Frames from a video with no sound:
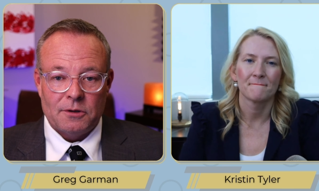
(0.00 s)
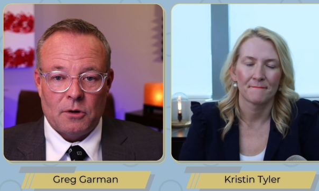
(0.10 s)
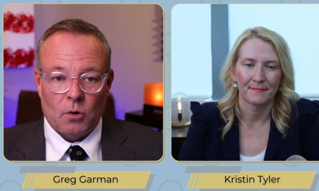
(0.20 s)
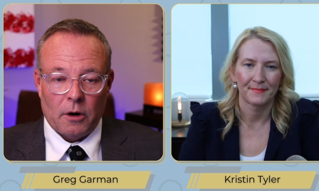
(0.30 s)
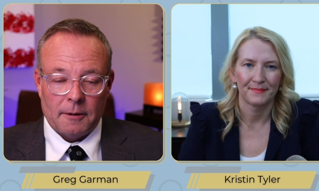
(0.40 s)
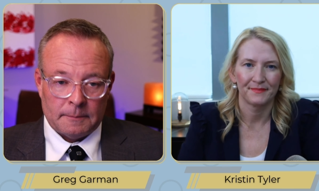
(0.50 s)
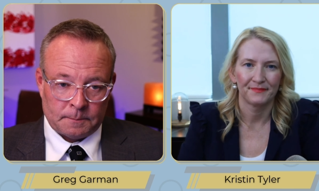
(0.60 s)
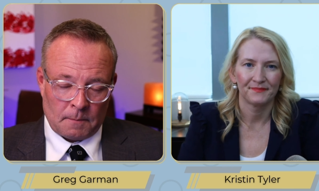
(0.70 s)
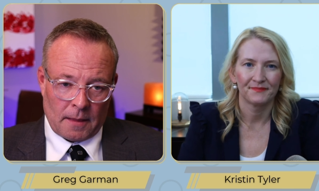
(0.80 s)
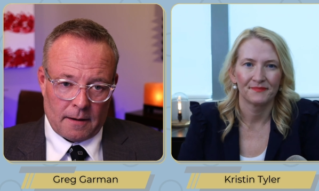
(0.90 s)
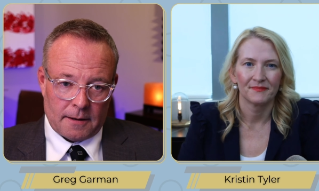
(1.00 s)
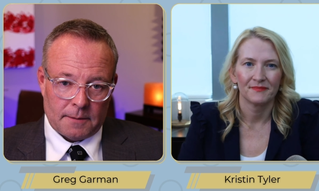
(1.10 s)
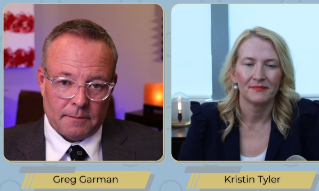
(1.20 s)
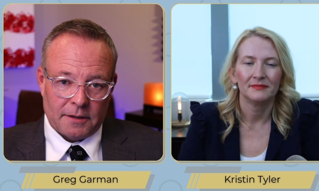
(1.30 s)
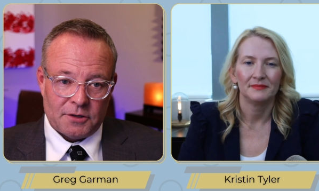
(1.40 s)
Speaker 1: to court.
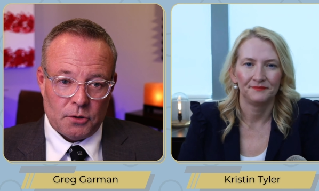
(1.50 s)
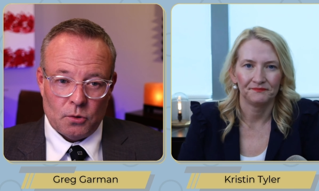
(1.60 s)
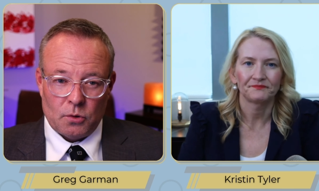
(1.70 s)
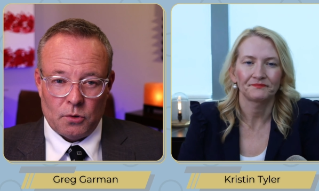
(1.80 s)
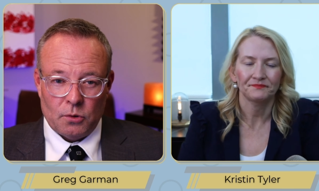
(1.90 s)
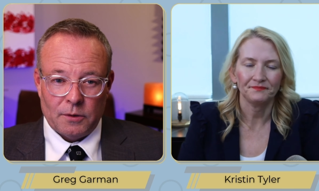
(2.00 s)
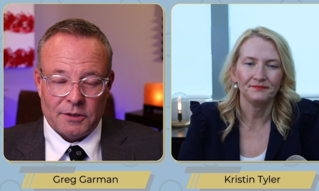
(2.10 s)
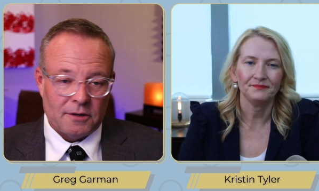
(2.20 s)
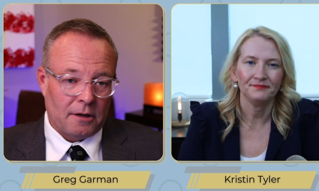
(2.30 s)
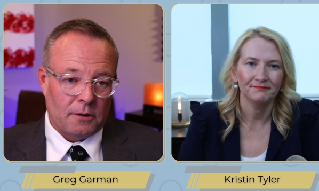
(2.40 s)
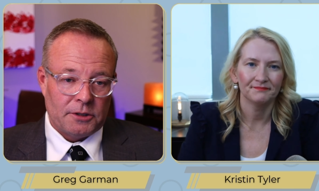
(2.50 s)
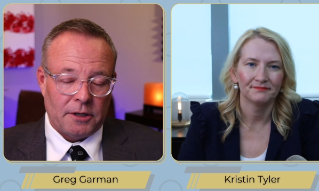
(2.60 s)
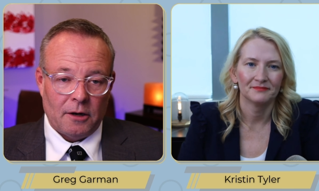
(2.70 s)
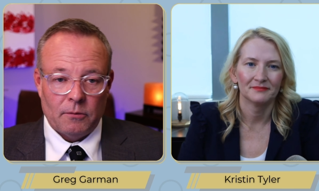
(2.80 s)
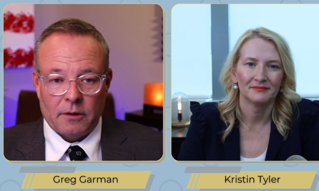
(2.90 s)
Um, it's you who is
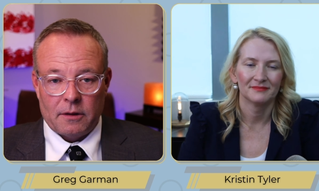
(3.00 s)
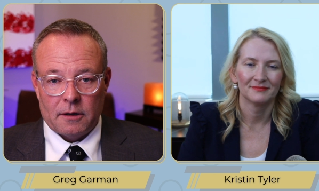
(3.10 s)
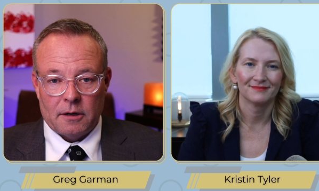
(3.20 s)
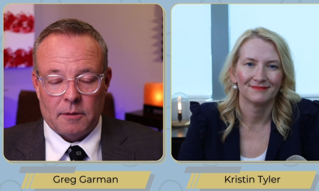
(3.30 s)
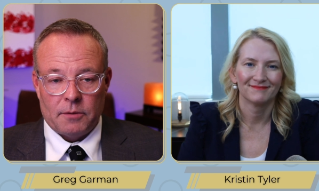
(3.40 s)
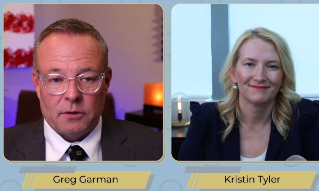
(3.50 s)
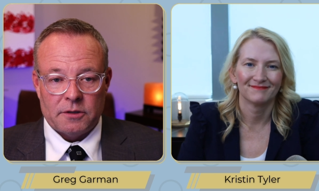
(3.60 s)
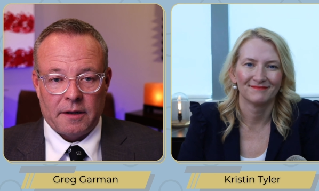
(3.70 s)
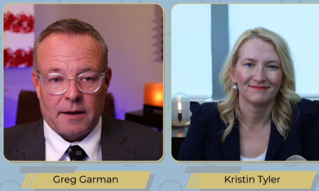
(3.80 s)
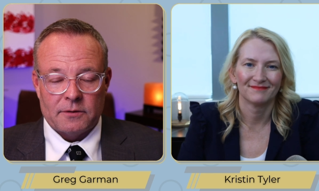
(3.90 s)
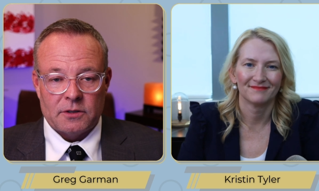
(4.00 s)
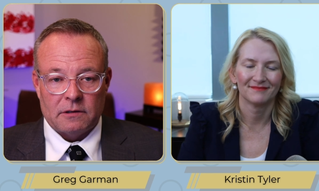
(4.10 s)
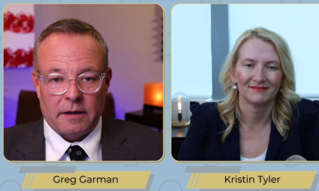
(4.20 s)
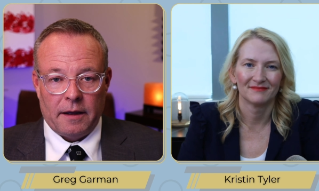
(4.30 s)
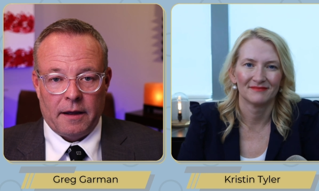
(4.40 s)
negotiating with uh, opposing
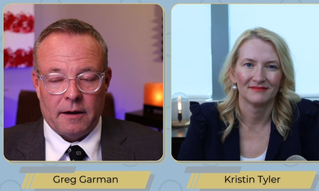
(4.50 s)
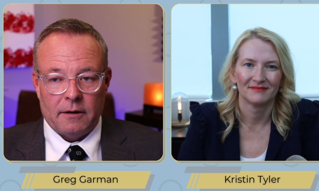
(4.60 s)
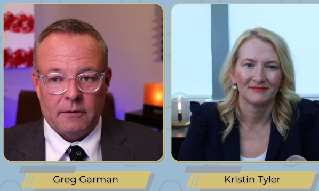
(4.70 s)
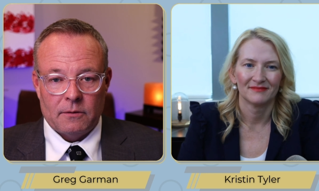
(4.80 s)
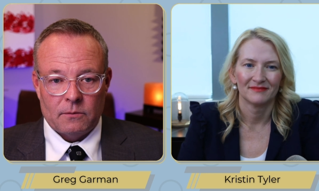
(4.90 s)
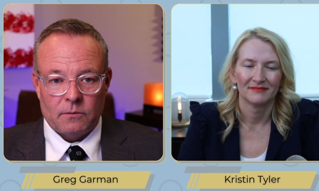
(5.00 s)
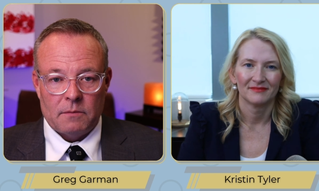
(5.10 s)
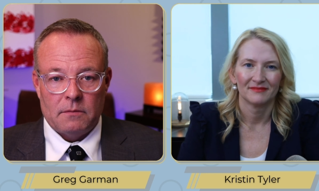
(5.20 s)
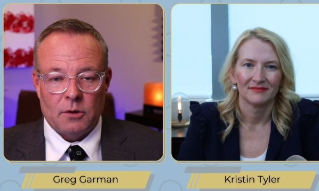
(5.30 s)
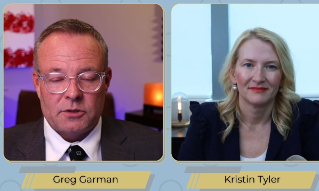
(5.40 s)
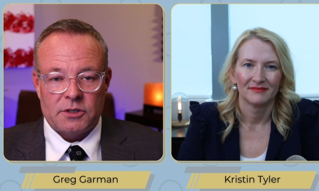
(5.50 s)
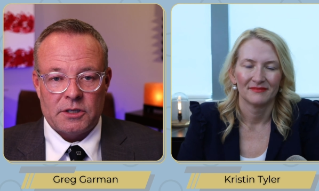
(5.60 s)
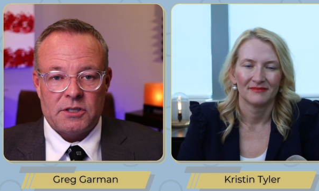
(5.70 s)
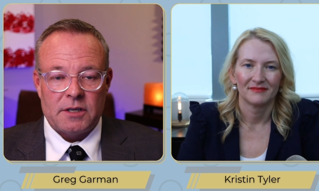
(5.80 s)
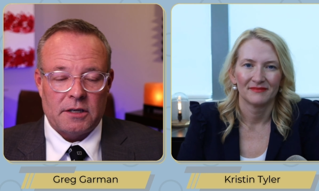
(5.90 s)
counsel. And you know, the most
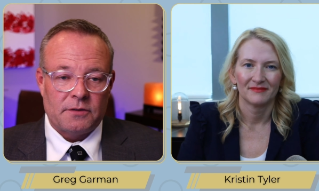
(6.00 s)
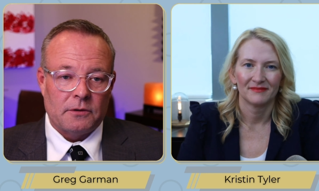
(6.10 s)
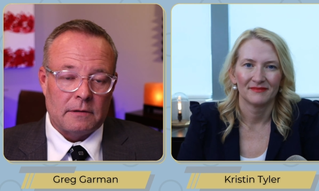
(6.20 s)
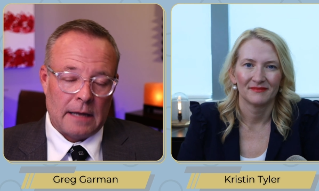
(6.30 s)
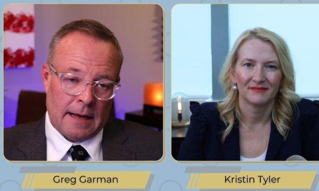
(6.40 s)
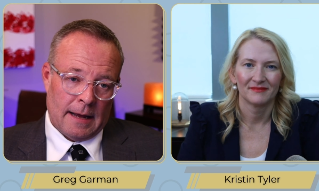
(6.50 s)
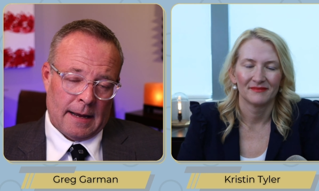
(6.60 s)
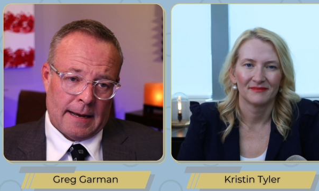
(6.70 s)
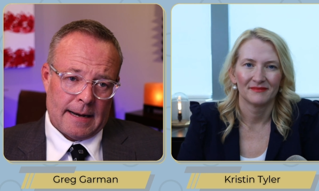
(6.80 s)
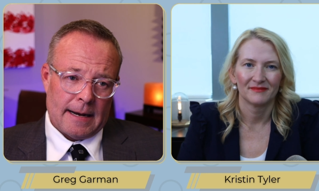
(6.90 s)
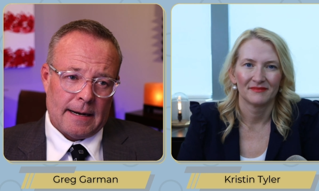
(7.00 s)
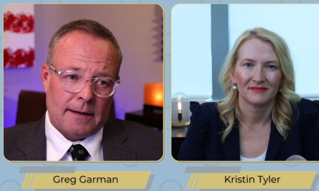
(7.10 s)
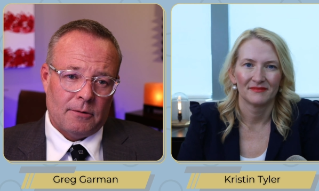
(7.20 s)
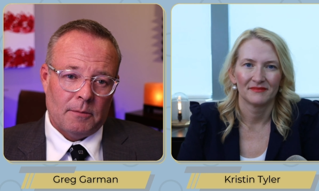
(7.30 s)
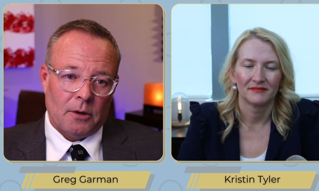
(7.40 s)
successful
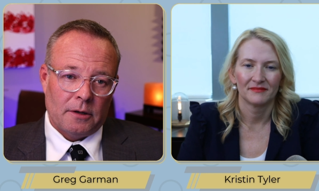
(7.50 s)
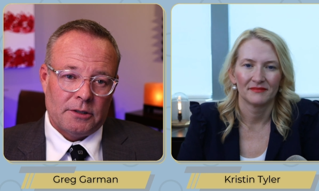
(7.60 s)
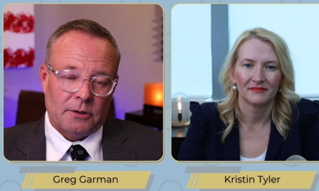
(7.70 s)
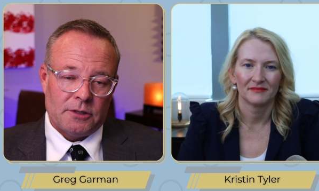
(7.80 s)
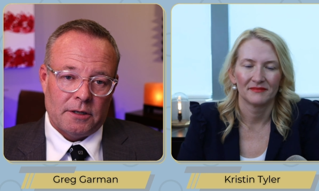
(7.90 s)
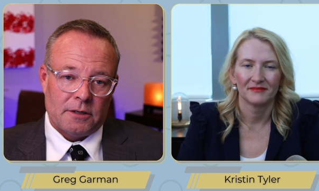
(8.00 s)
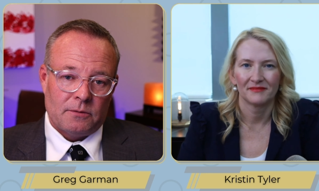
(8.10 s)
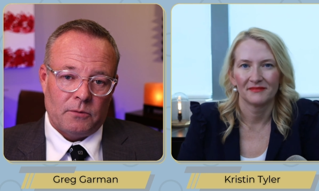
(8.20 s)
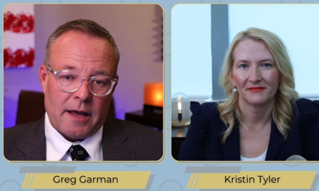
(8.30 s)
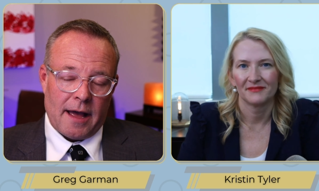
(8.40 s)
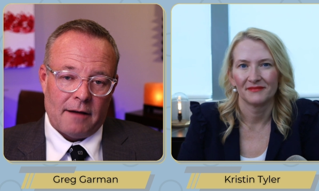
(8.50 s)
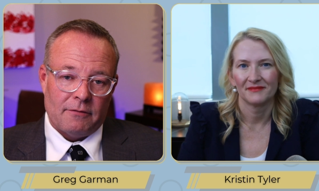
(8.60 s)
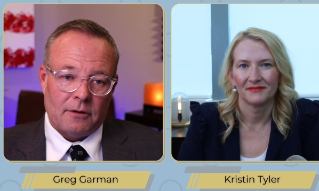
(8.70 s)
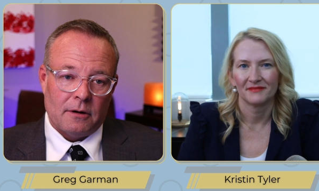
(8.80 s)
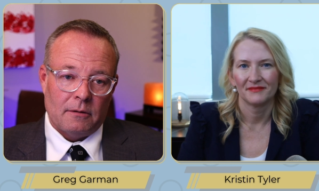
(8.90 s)
uh, remote associates we
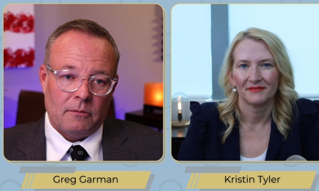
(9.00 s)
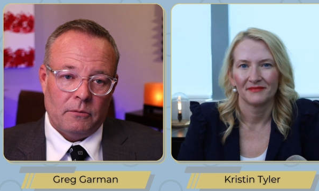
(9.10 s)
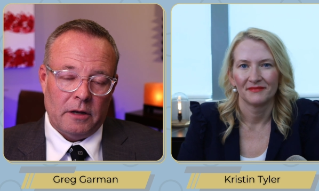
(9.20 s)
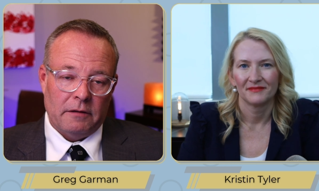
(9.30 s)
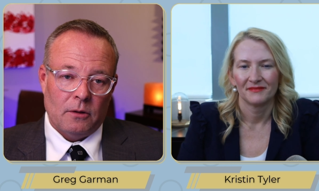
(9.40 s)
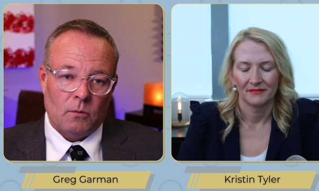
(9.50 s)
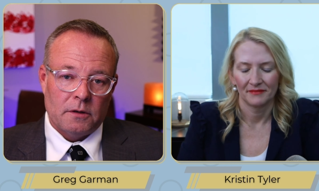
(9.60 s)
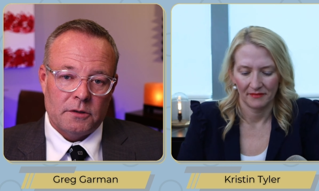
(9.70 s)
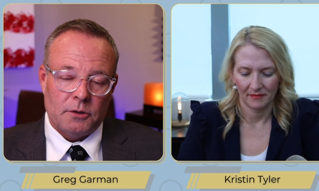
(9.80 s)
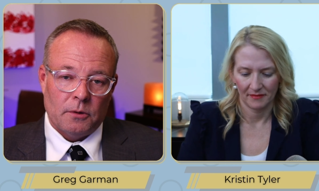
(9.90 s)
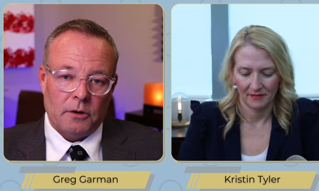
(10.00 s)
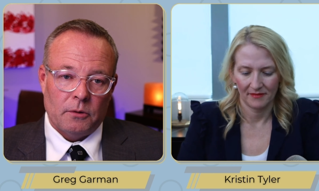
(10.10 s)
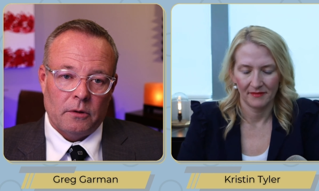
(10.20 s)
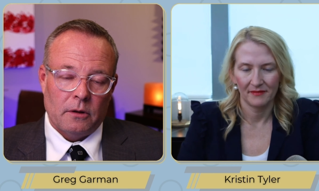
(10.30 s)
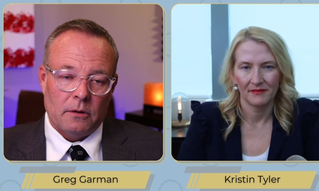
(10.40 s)
have are really the ones who are
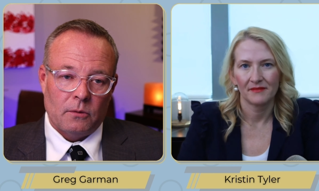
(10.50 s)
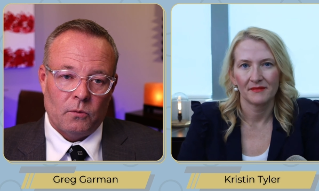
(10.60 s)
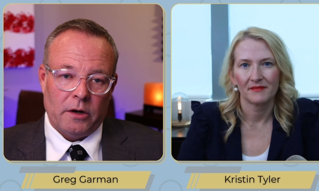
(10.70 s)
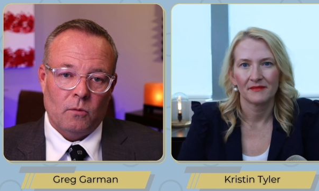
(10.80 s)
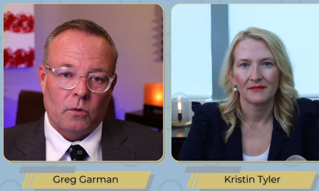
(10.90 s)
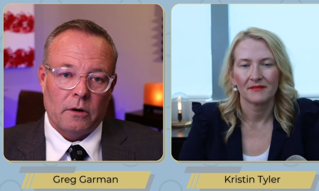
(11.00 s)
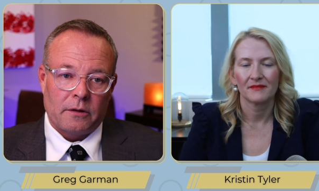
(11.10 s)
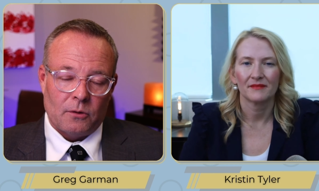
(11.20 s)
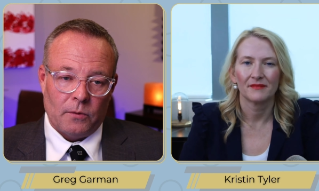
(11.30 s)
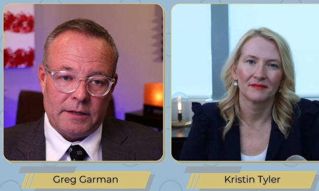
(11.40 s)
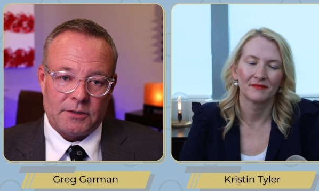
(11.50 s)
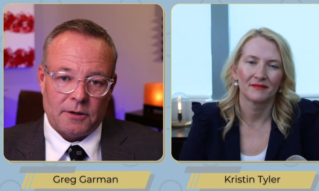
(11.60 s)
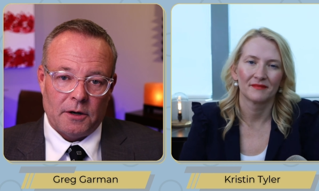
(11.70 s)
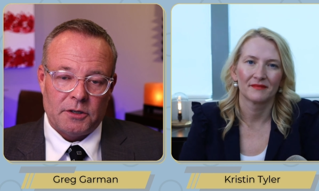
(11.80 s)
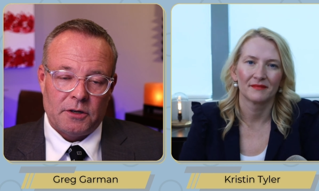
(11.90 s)
doing the written work, the
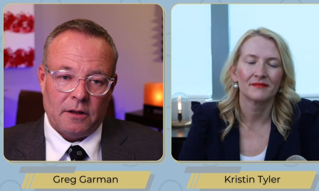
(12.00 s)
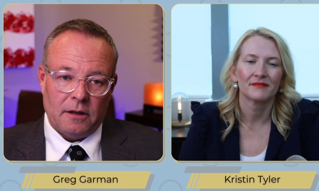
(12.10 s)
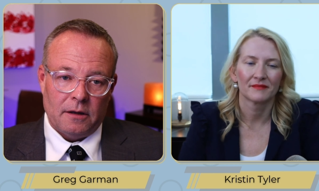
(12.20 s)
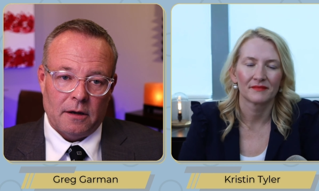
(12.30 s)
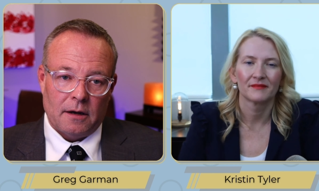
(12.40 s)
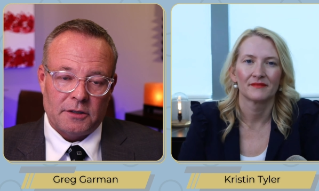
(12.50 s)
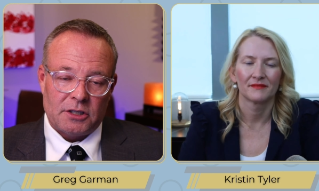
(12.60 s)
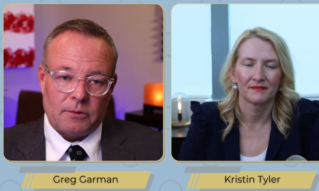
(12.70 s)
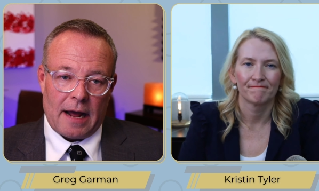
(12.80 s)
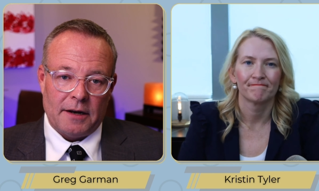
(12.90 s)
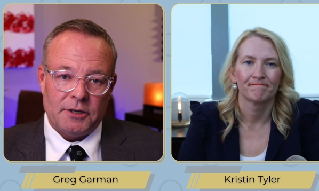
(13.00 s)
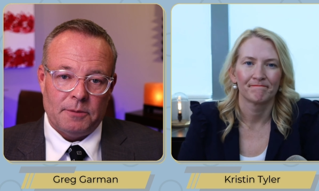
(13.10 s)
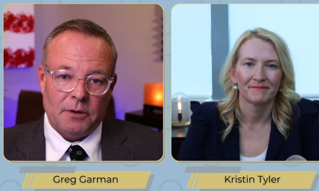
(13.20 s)
research, the uh, strategy